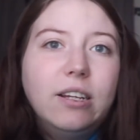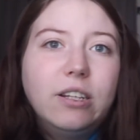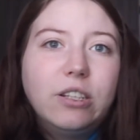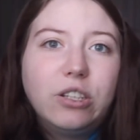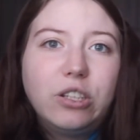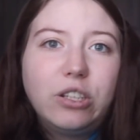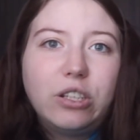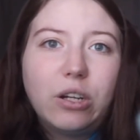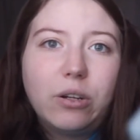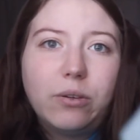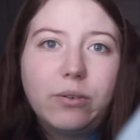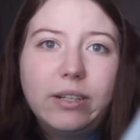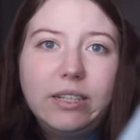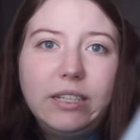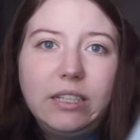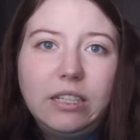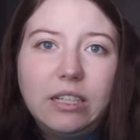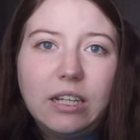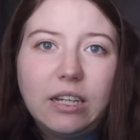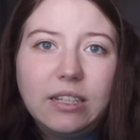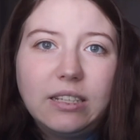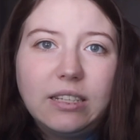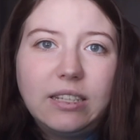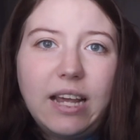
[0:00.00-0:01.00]
So it
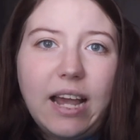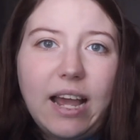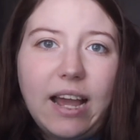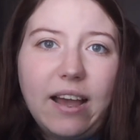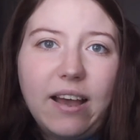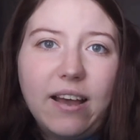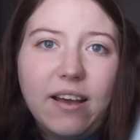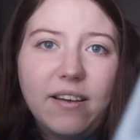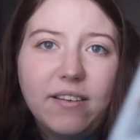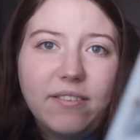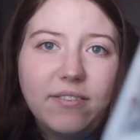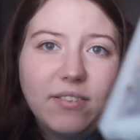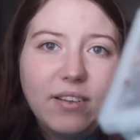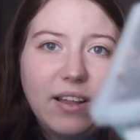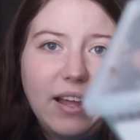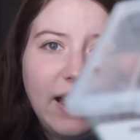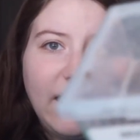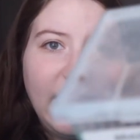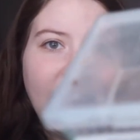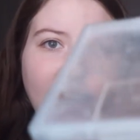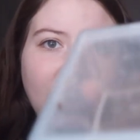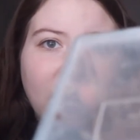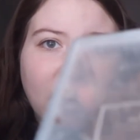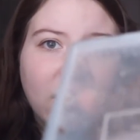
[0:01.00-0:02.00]
does have
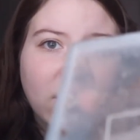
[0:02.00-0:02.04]
like